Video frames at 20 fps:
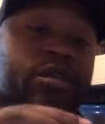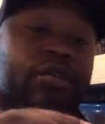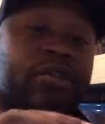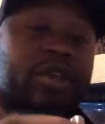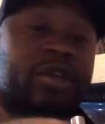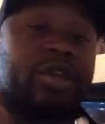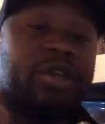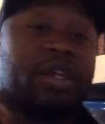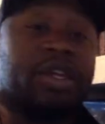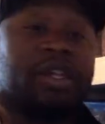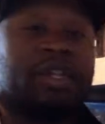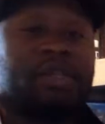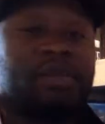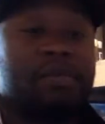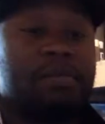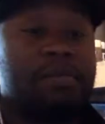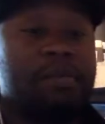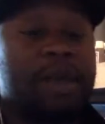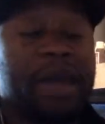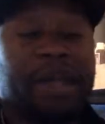of it. You get this
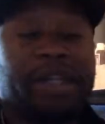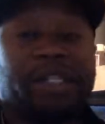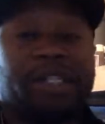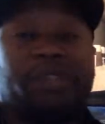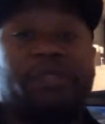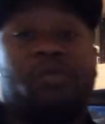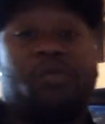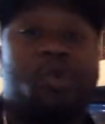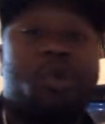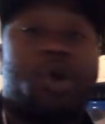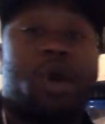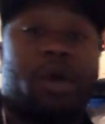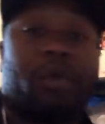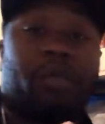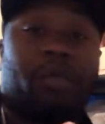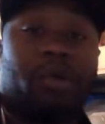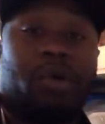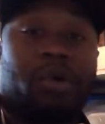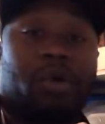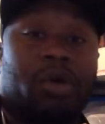massive wide
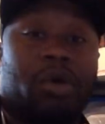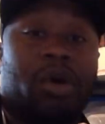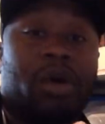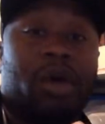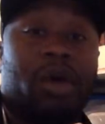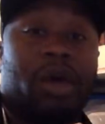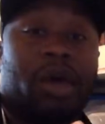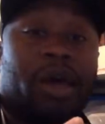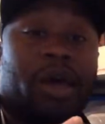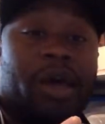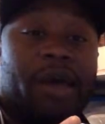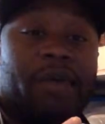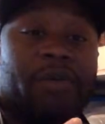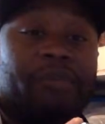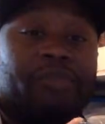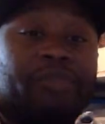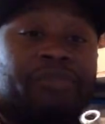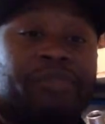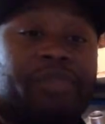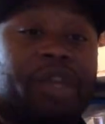bore
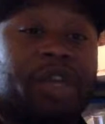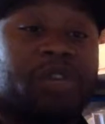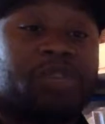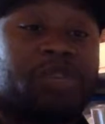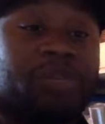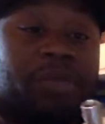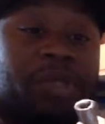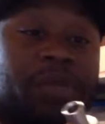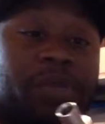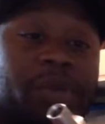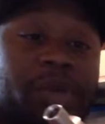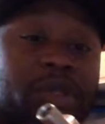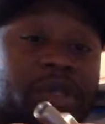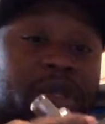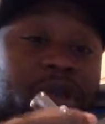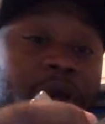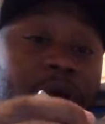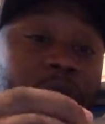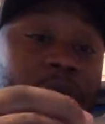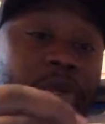drip tip on the
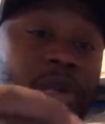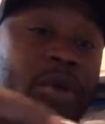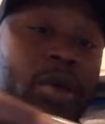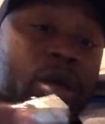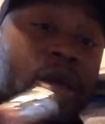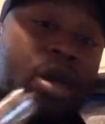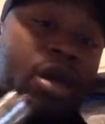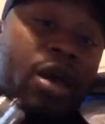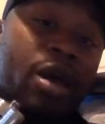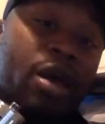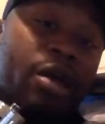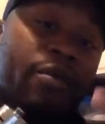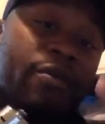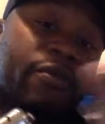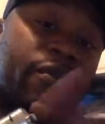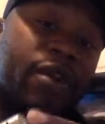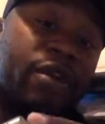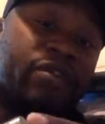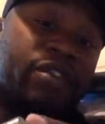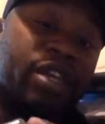top,
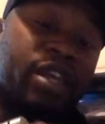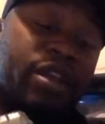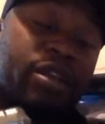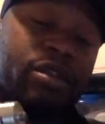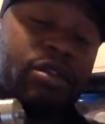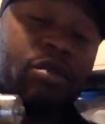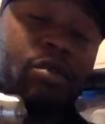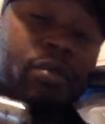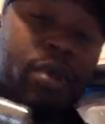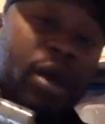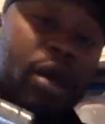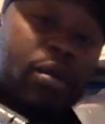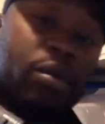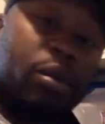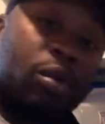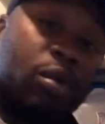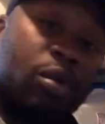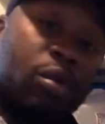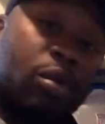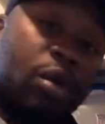510
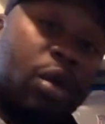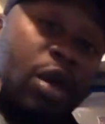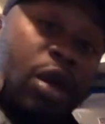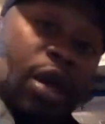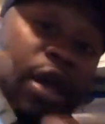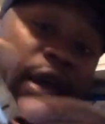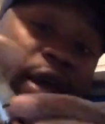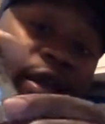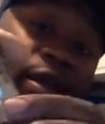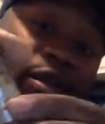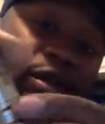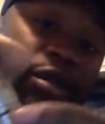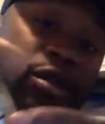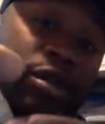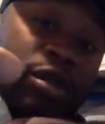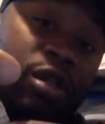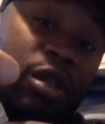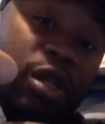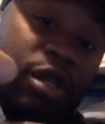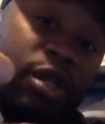compatible, and
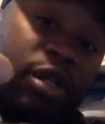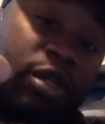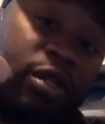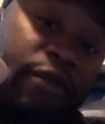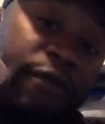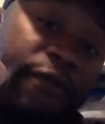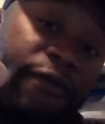you get these